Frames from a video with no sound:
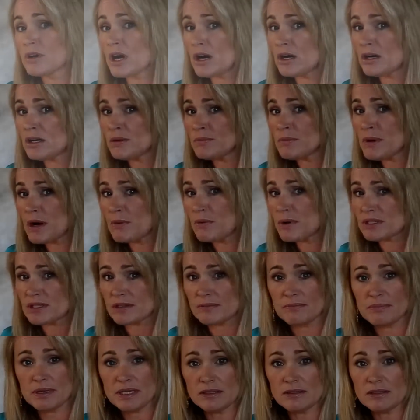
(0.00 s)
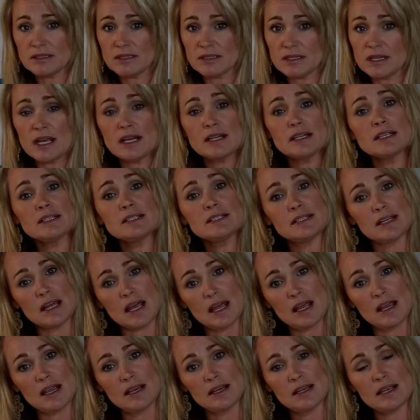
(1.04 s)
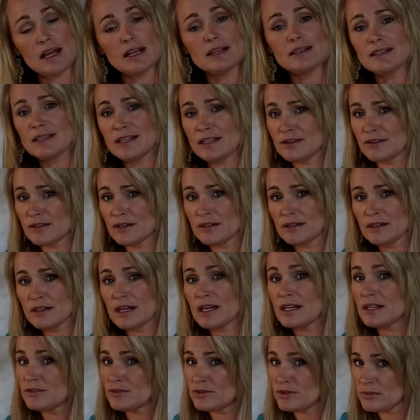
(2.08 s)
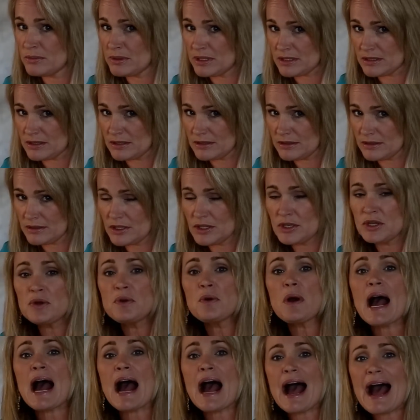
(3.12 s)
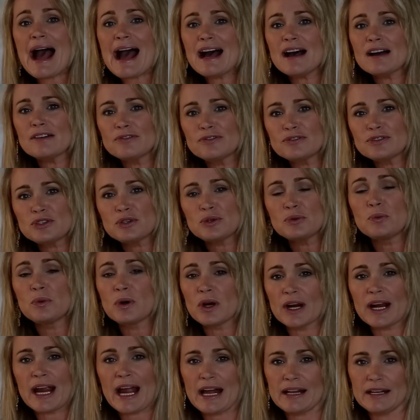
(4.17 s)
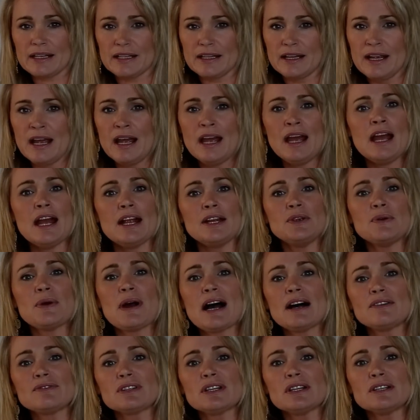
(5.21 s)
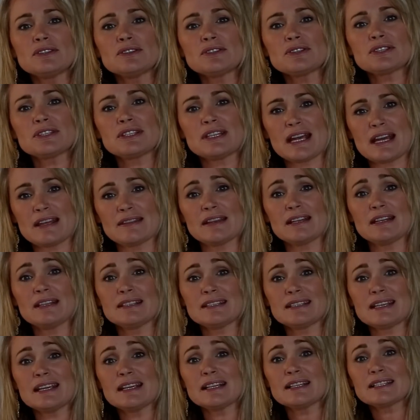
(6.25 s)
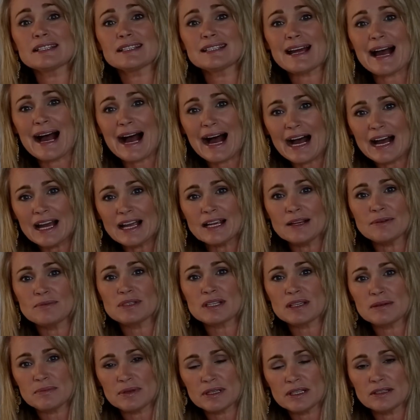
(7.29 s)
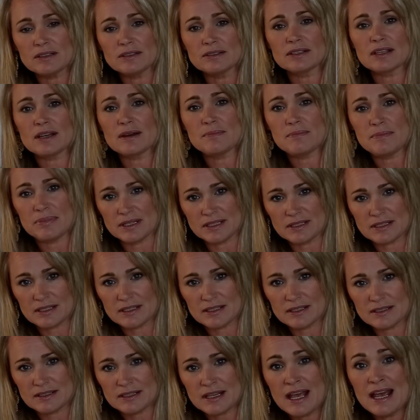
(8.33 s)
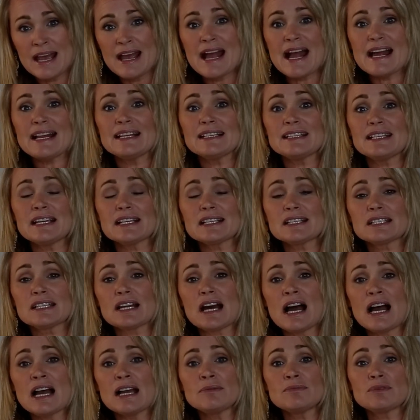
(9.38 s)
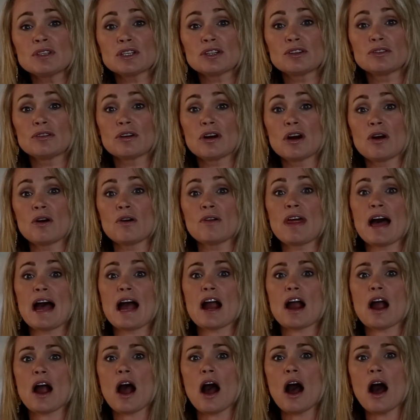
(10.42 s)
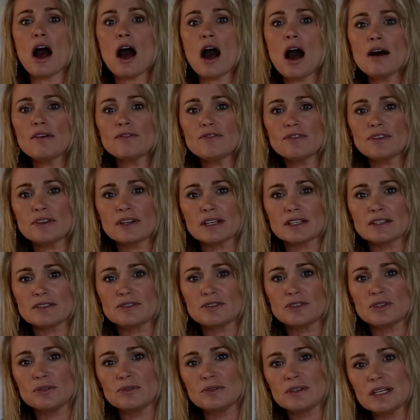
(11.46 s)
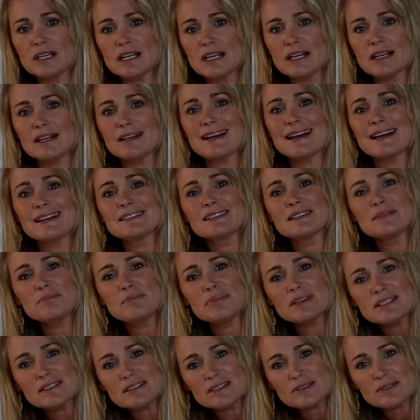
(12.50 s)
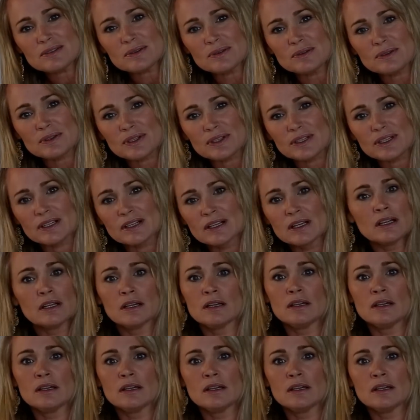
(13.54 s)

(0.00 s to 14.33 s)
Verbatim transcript: Rome wasn't built in a day, and neither is your business. You have to work at it, and you have to understand that it takes time to build a business, and it takes time to grow that confidence you need as a business owner.